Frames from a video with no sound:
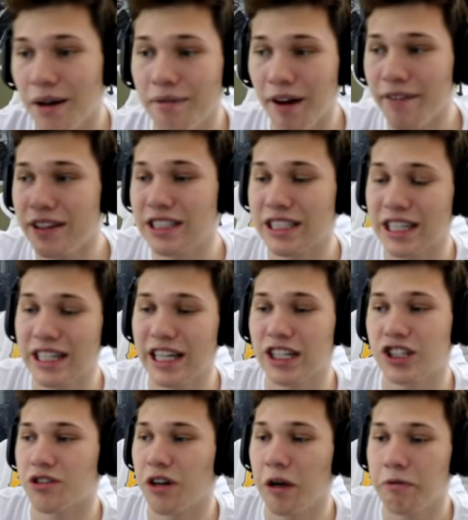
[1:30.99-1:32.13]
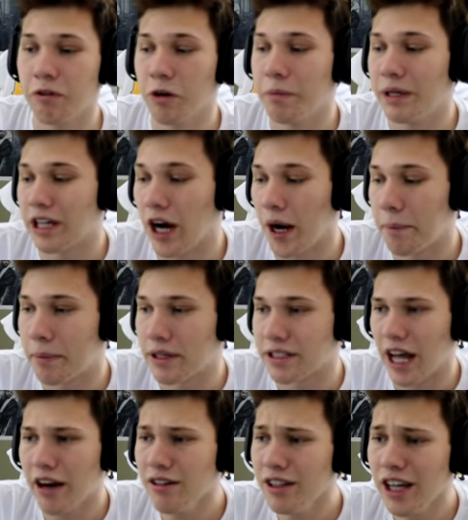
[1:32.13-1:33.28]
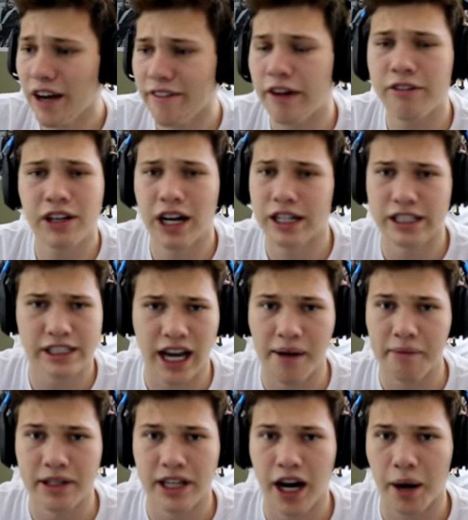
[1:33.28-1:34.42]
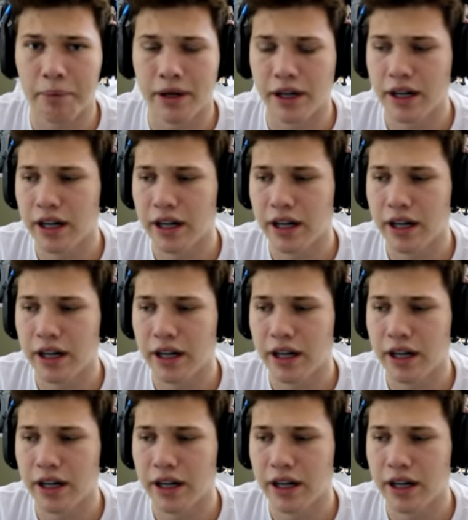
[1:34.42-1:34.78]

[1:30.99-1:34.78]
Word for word: I'm probably just going to get straight ruby toppers. I don't think I've ever gotten a diamond topper.